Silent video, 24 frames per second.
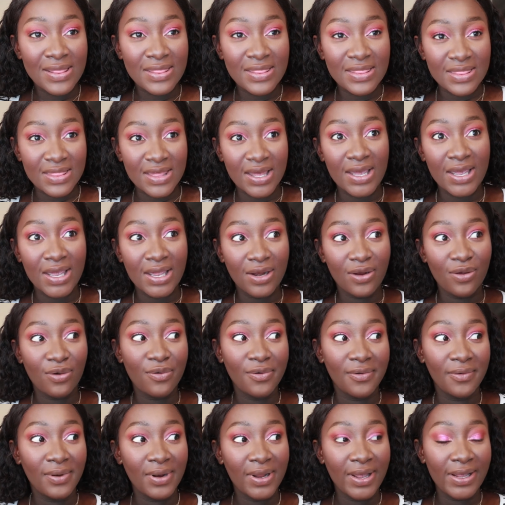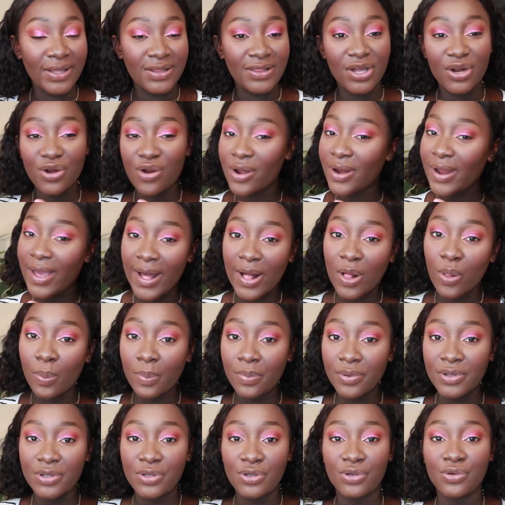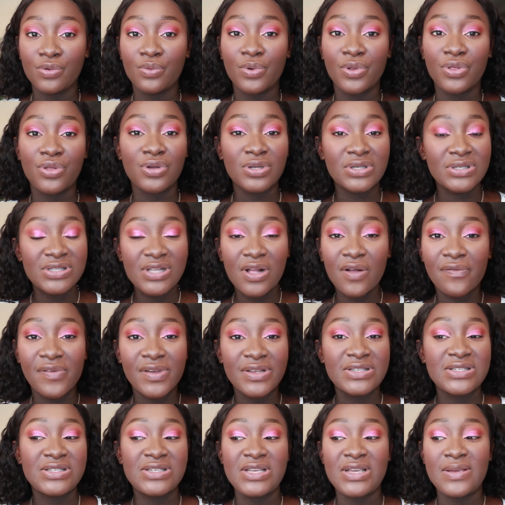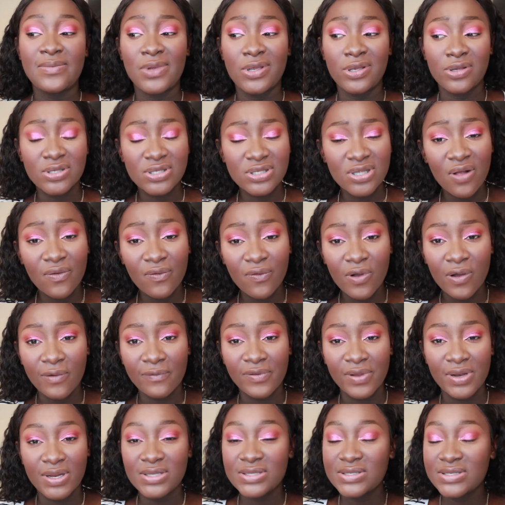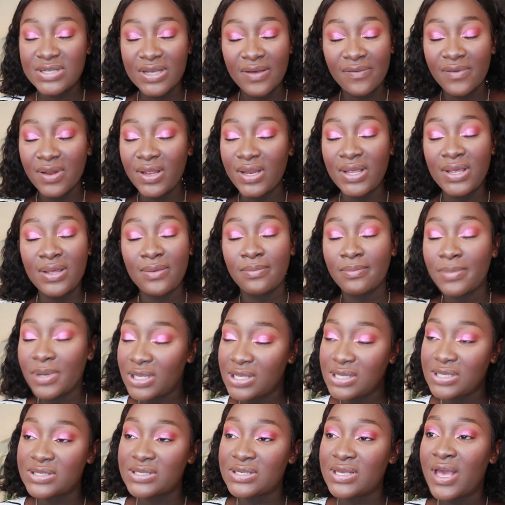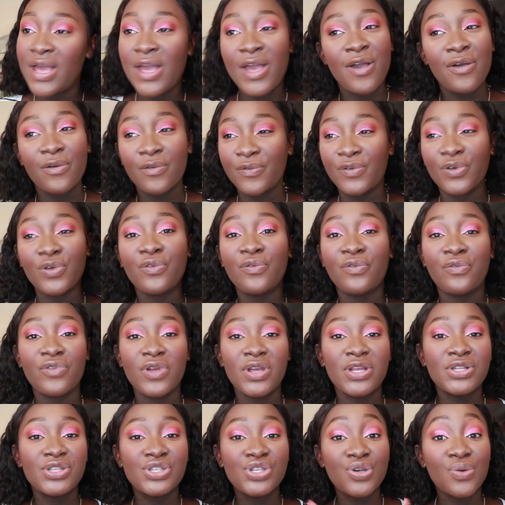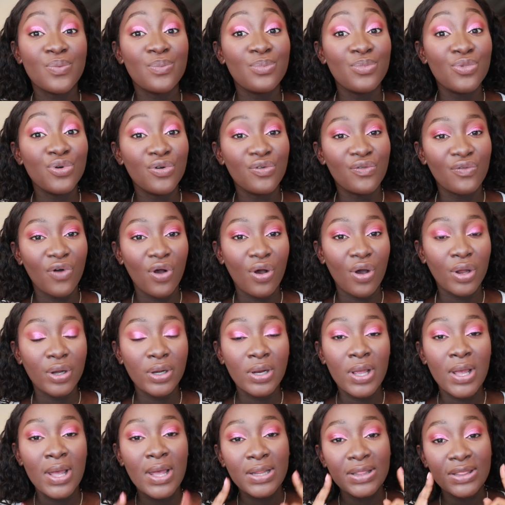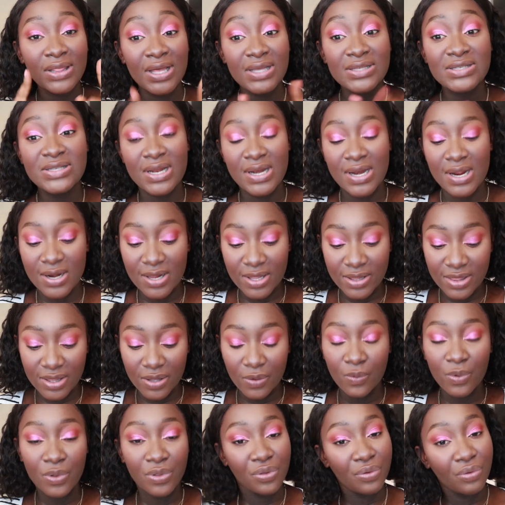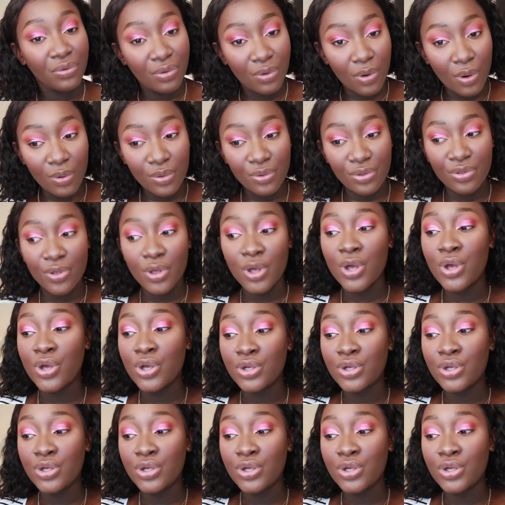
they don't, like, they're not helping you with your self-esteem and your self-confidence, definitely please feel free to move on. That's another thing with growth.